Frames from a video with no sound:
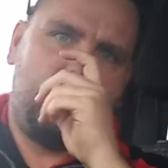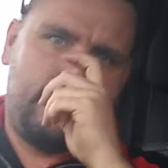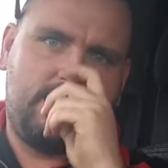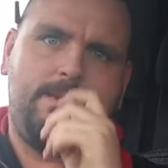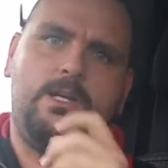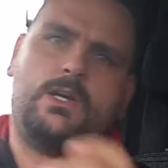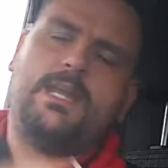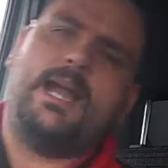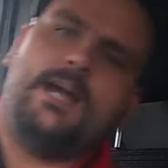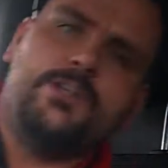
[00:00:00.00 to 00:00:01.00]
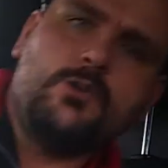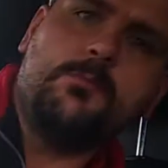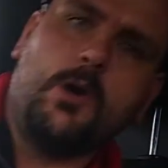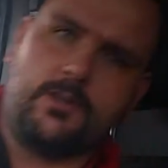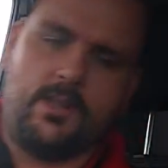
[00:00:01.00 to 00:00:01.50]
we're going to be looking at a new
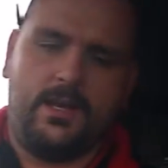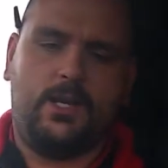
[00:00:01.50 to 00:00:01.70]
mod that I